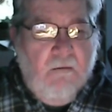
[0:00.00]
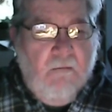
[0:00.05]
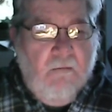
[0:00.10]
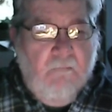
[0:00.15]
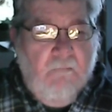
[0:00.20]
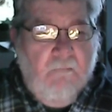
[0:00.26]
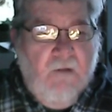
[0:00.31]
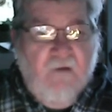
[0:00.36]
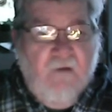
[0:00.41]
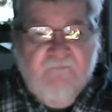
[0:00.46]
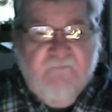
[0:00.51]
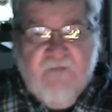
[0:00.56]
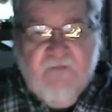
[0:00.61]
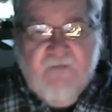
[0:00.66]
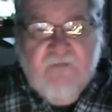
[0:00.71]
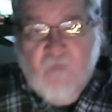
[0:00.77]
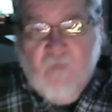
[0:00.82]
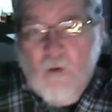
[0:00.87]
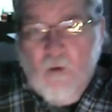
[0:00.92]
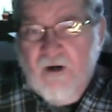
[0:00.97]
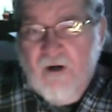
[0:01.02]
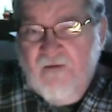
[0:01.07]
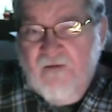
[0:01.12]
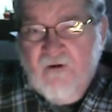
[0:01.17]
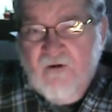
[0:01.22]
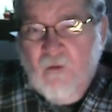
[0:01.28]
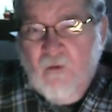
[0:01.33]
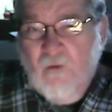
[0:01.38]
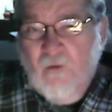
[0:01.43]
Matter of fact, one of the
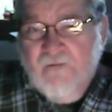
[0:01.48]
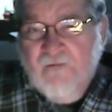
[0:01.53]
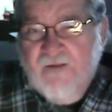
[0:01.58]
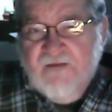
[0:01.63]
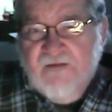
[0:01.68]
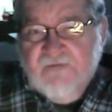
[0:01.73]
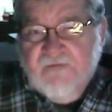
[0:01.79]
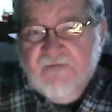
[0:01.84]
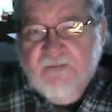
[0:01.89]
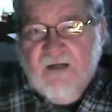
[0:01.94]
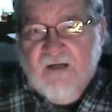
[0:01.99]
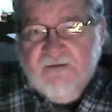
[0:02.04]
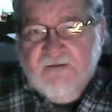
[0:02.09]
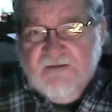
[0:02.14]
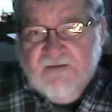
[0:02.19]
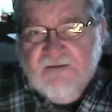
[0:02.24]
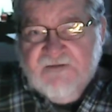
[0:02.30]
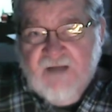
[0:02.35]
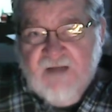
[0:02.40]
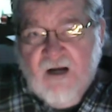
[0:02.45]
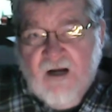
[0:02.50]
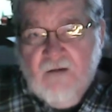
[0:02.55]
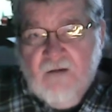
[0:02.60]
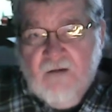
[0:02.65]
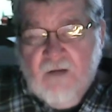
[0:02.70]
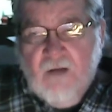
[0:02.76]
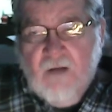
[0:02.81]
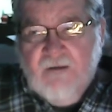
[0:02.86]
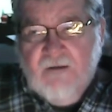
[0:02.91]
cool things about this, and
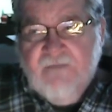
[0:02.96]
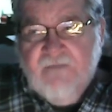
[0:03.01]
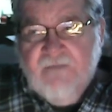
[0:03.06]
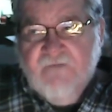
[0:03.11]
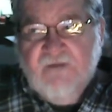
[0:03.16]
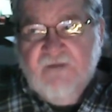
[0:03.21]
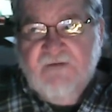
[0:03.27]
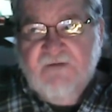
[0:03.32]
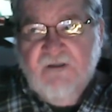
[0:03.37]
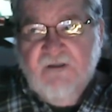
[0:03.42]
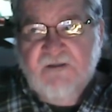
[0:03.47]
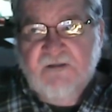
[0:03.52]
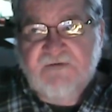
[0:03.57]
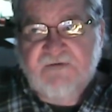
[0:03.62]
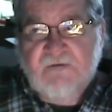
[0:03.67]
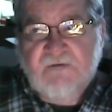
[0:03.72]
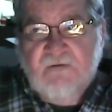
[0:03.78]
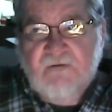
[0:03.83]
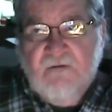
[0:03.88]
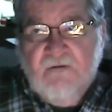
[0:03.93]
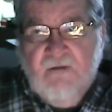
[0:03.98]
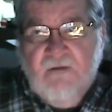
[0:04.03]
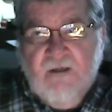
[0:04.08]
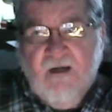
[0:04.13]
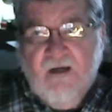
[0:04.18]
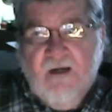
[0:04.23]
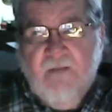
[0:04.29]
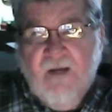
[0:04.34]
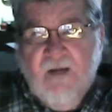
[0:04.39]
I'll leave it at this,
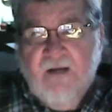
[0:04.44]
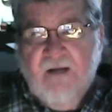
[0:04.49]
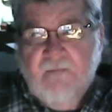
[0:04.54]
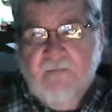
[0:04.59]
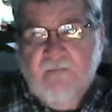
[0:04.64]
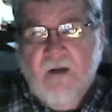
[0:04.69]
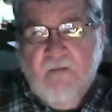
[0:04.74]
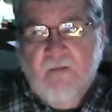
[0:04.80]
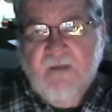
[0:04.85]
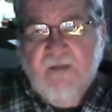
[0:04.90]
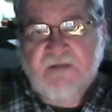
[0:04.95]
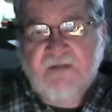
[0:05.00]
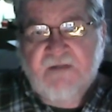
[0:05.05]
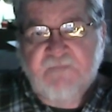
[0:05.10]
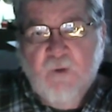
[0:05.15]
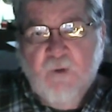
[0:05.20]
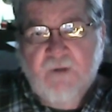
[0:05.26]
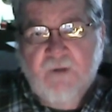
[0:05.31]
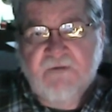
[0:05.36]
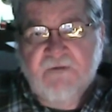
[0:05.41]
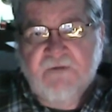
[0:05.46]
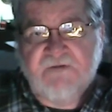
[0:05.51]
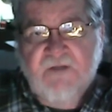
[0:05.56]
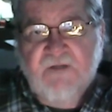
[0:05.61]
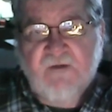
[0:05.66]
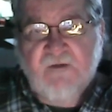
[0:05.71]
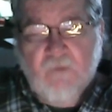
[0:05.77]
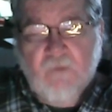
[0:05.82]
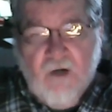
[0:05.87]
and I'll be exploring this
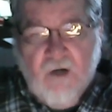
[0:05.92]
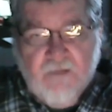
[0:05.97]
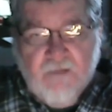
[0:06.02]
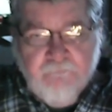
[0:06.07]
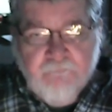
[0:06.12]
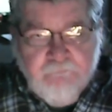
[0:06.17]
later on,